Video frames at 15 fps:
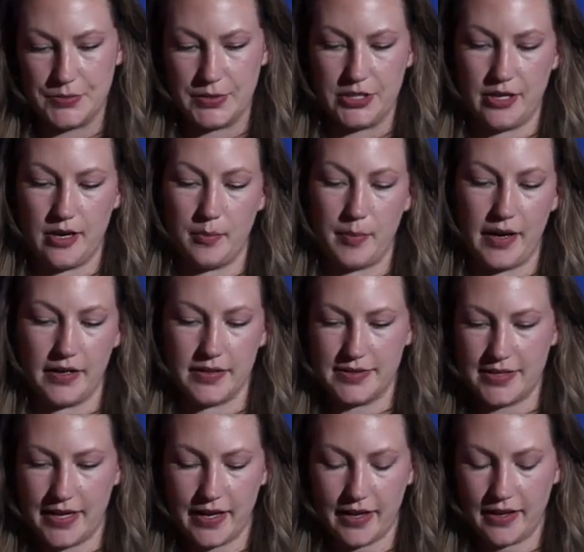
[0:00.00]
which are a
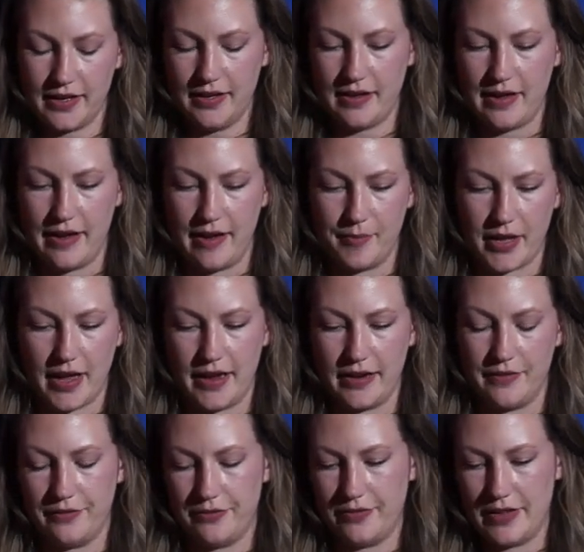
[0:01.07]
parasitic kind
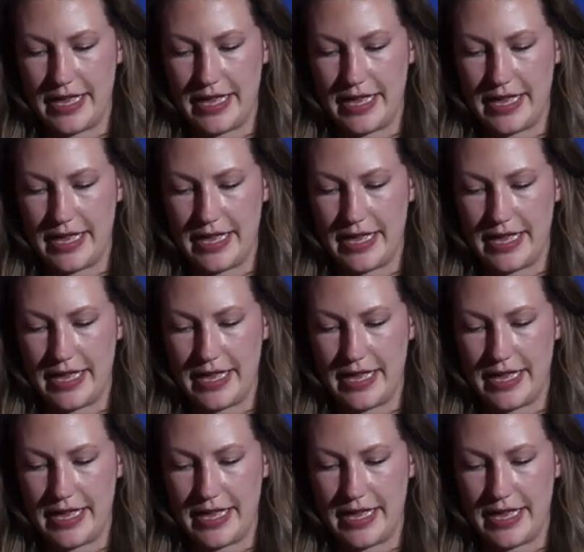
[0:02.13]
of